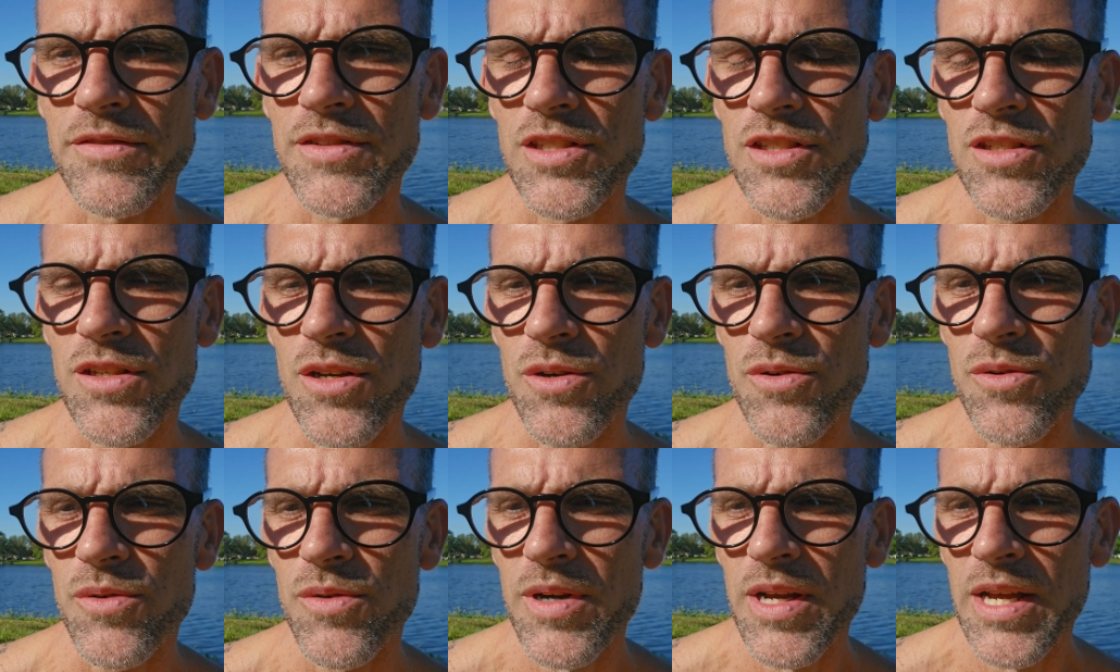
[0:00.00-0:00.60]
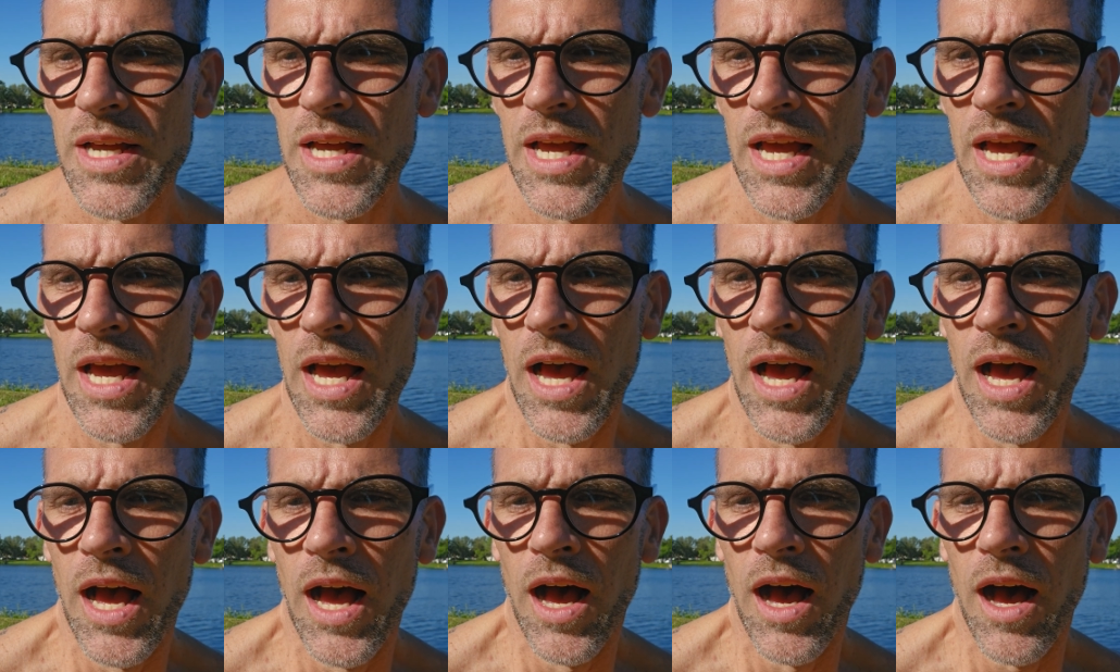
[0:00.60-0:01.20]
So
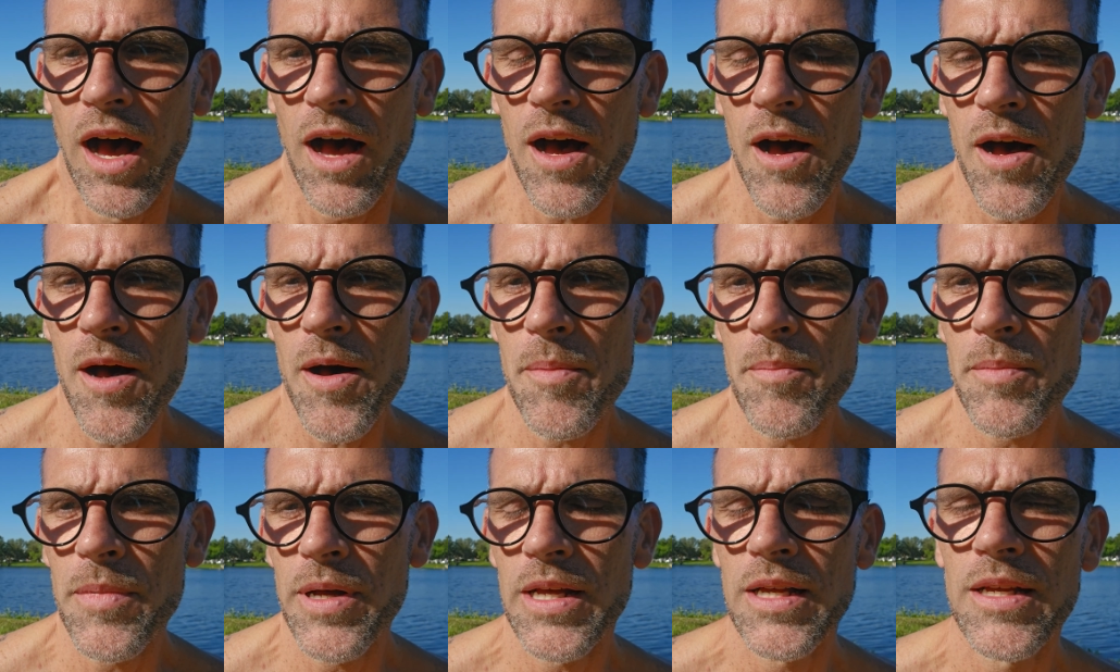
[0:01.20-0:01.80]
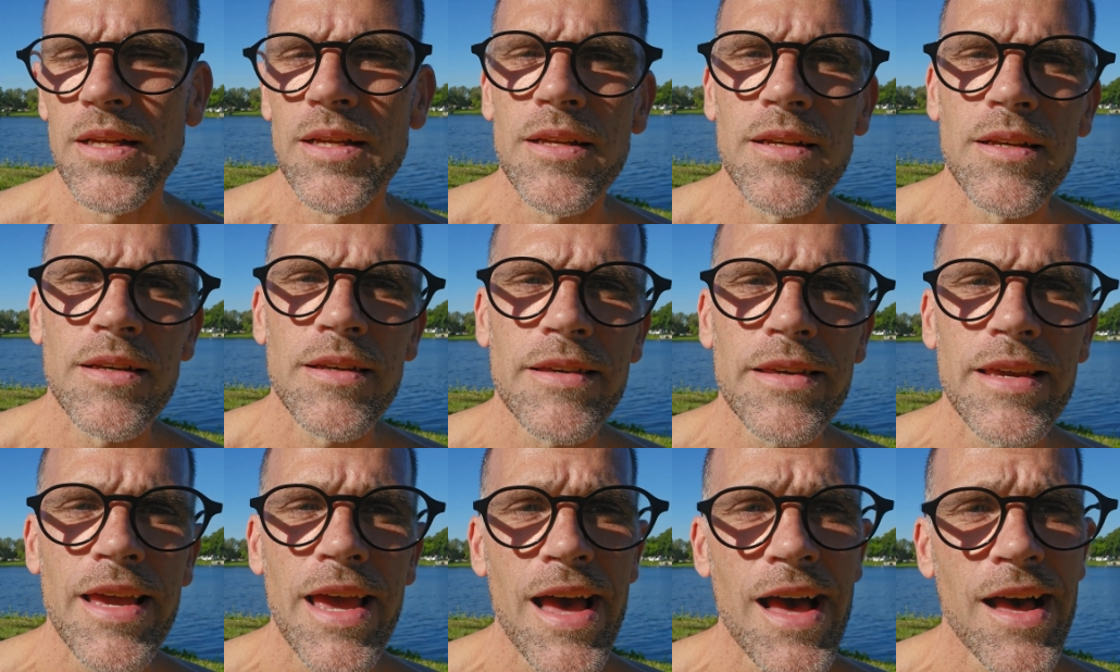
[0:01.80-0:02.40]

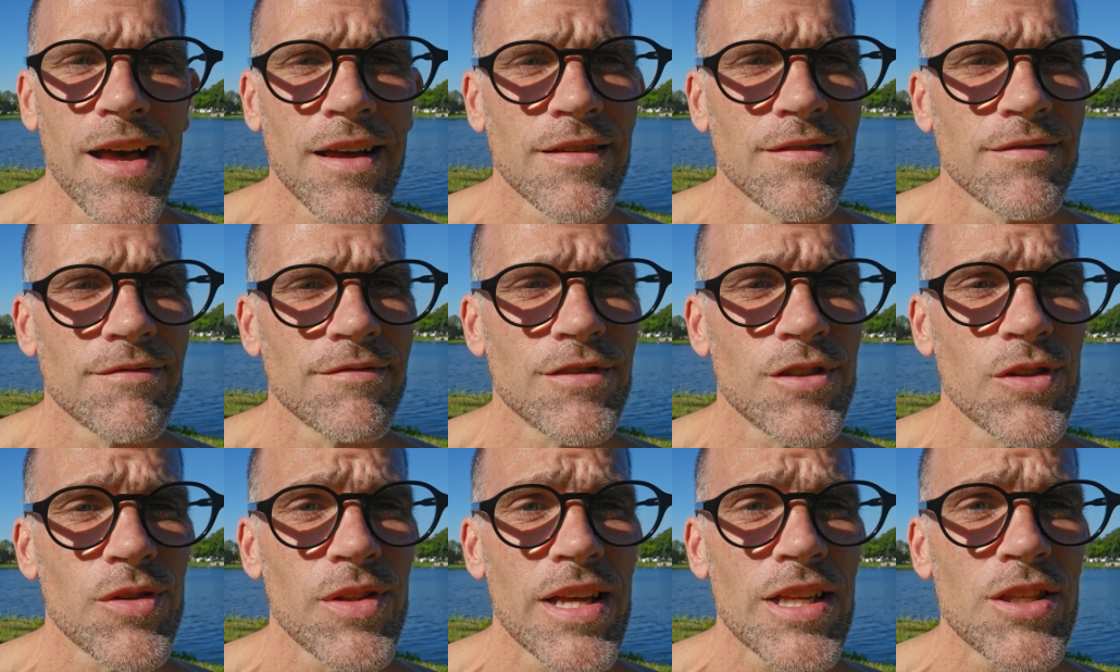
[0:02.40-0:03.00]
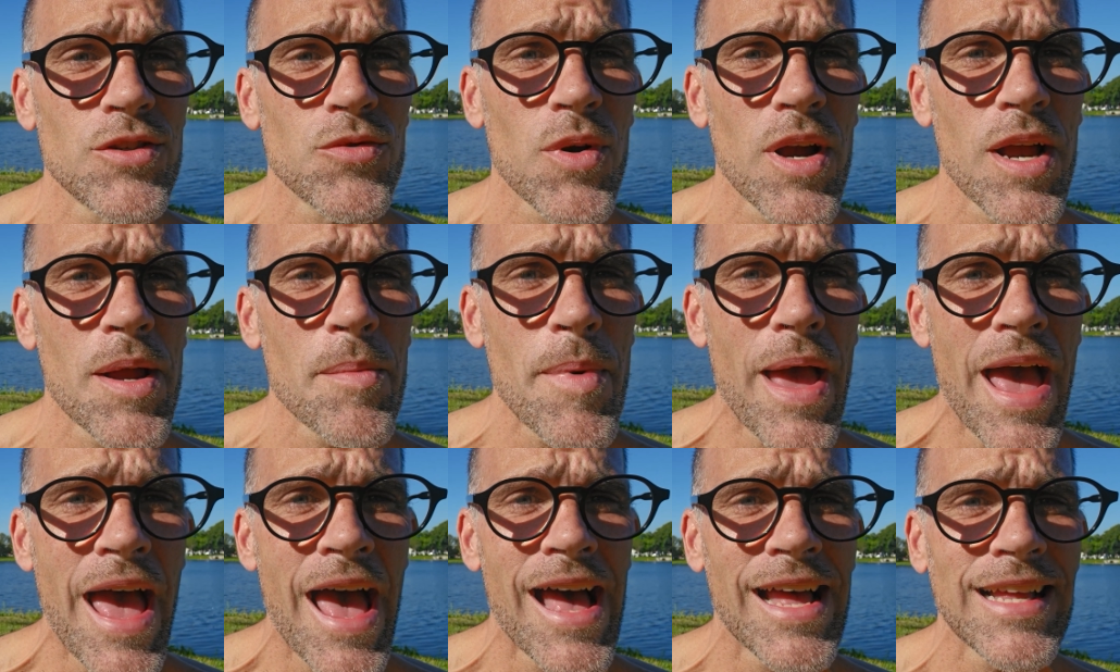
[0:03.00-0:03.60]
so that's where
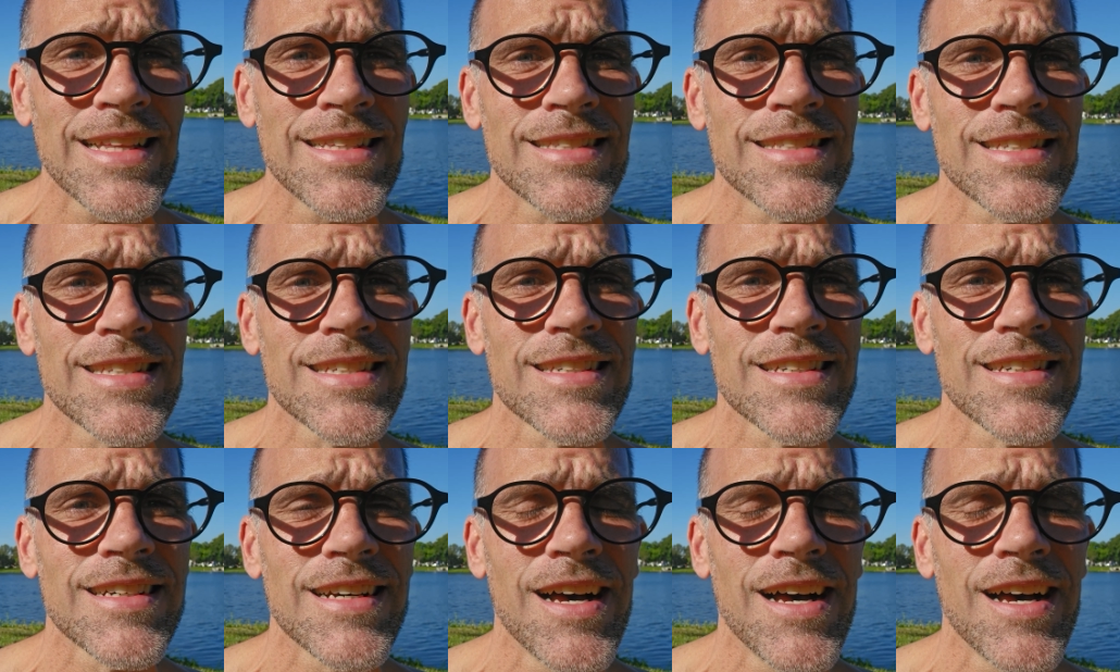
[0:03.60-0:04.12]
I'm at.